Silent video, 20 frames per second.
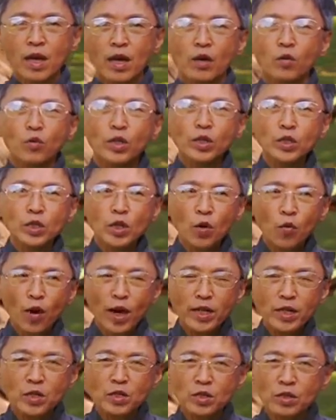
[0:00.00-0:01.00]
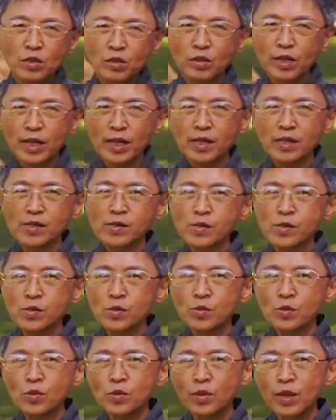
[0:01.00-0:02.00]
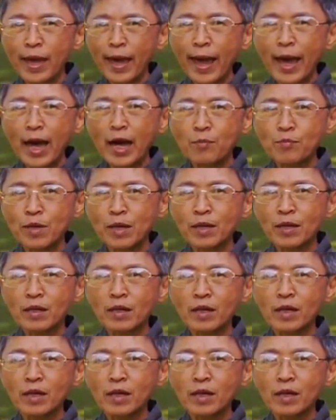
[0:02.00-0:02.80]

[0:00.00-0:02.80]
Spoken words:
What you don't want to do is to do the habit